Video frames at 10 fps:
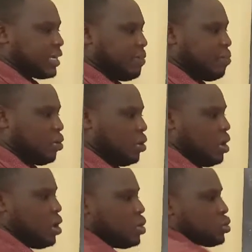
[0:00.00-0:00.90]
time more.
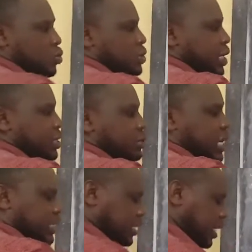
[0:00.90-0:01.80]
So you
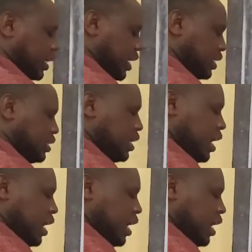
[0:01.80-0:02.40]
just take that.